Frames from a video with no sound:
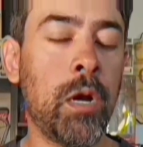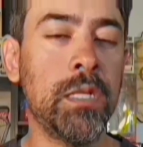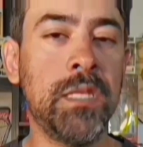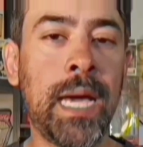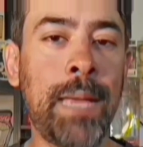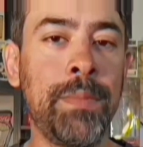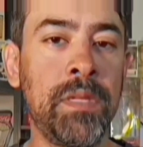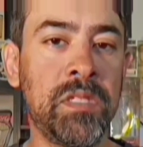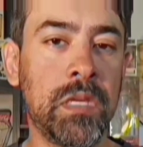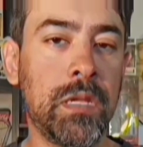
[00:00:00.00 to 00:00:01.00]
timeless
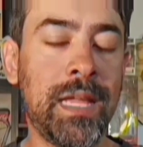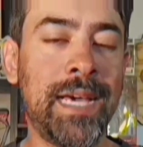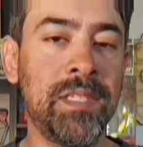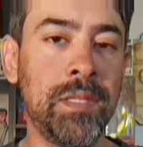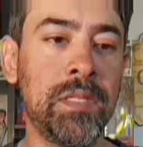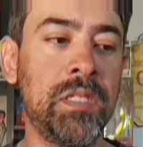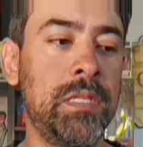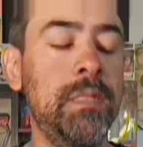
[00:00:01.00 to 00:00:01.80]
classics, and